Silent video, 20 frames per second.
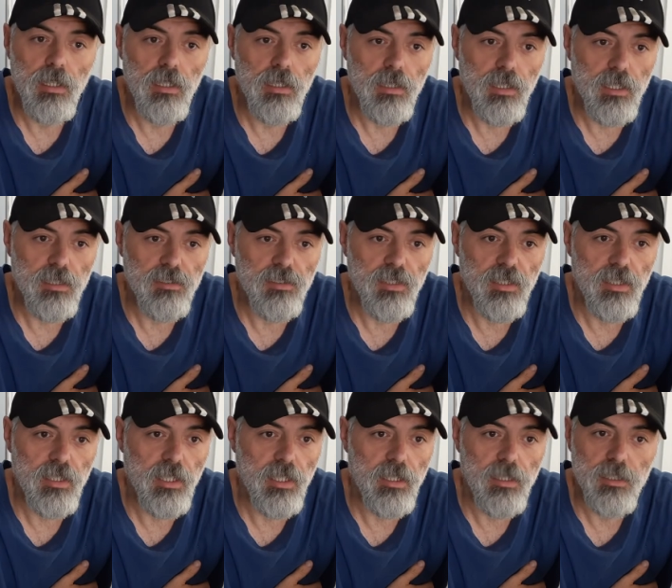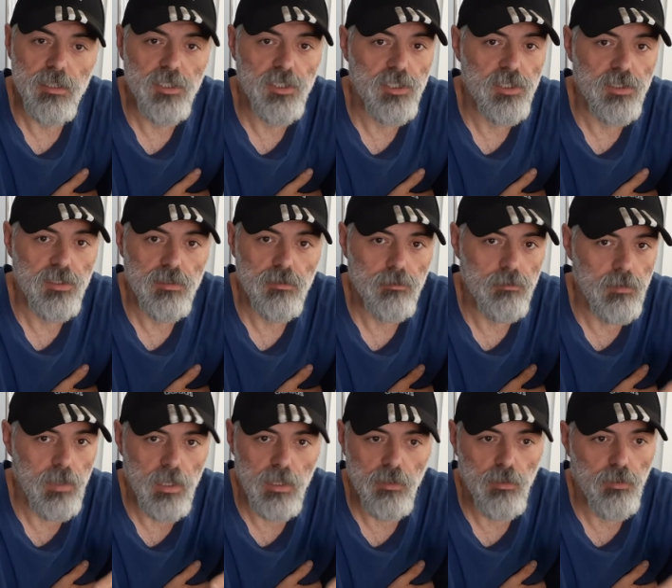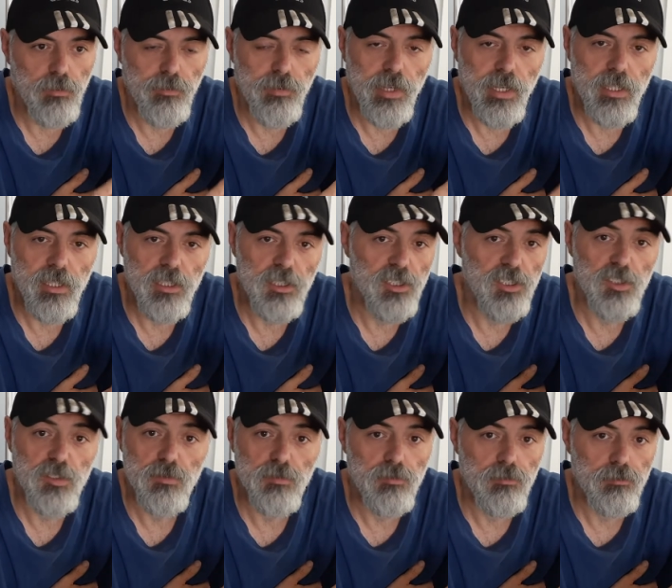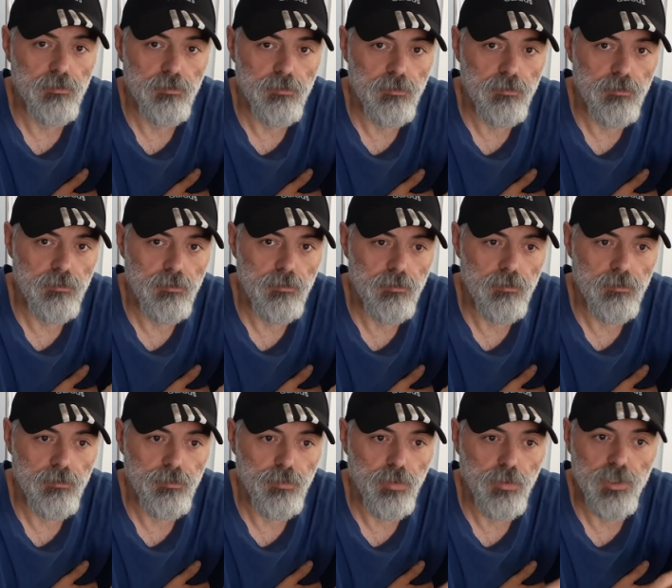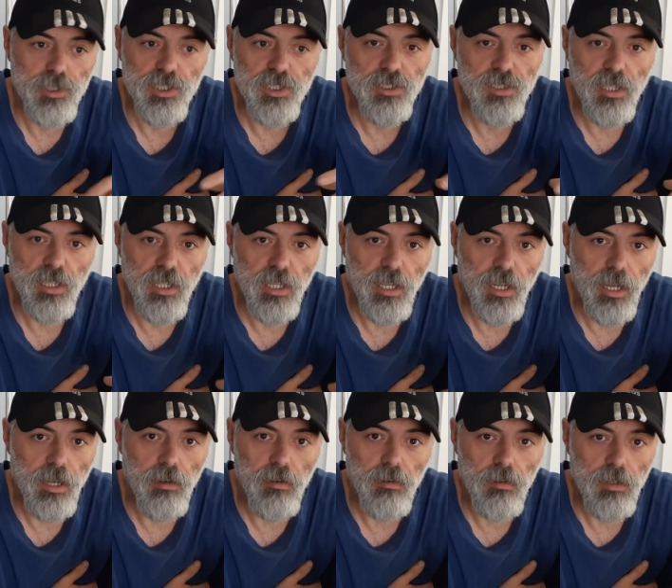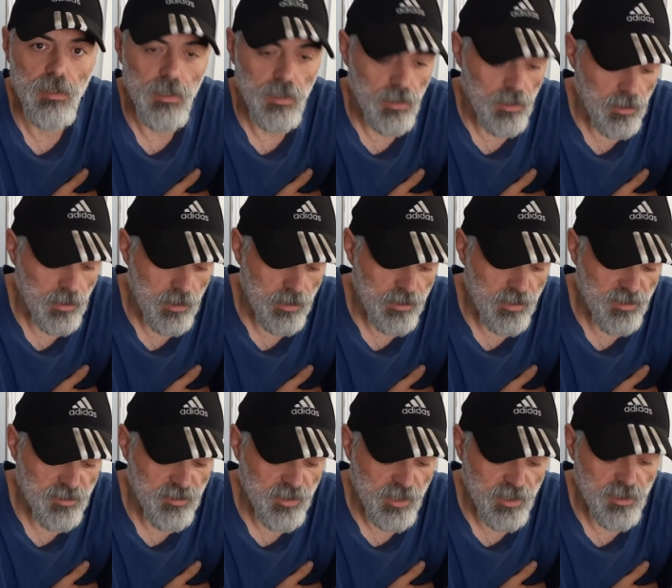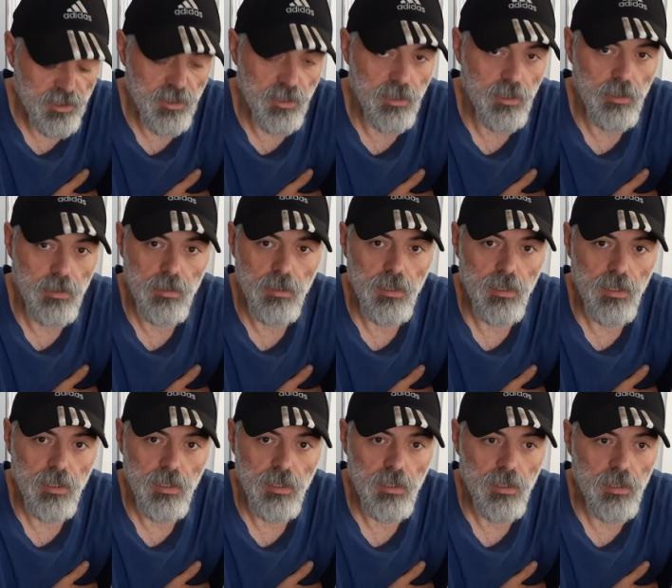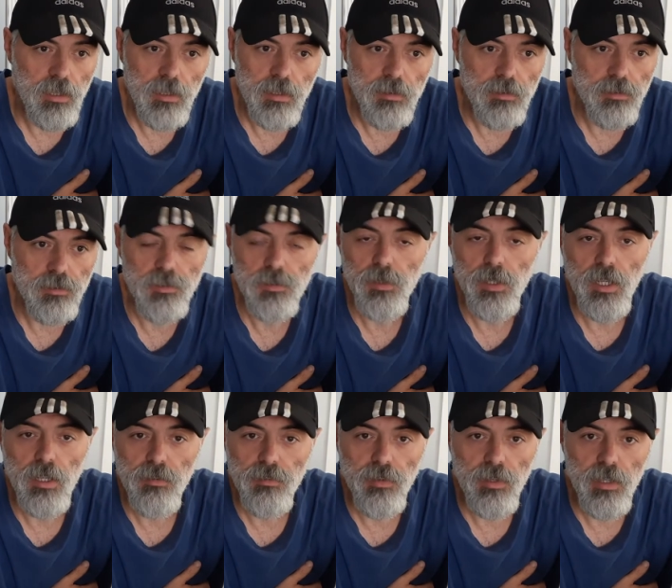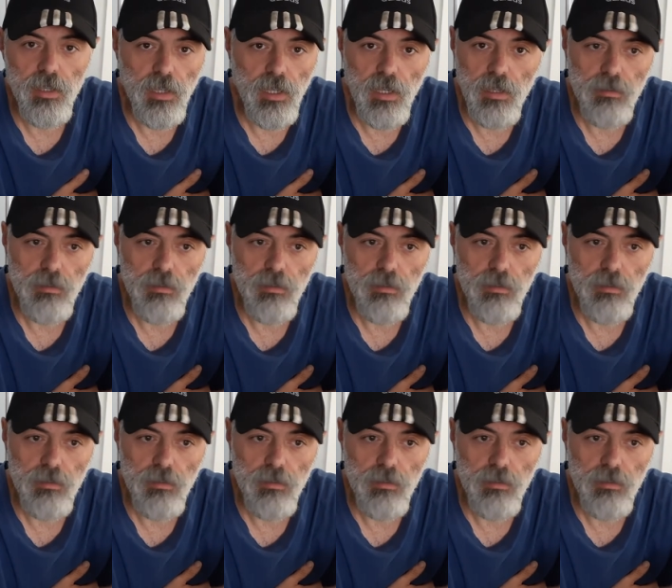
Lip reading: that's in there is just a little fan that just pushes the heat out. It doesn't actually do anything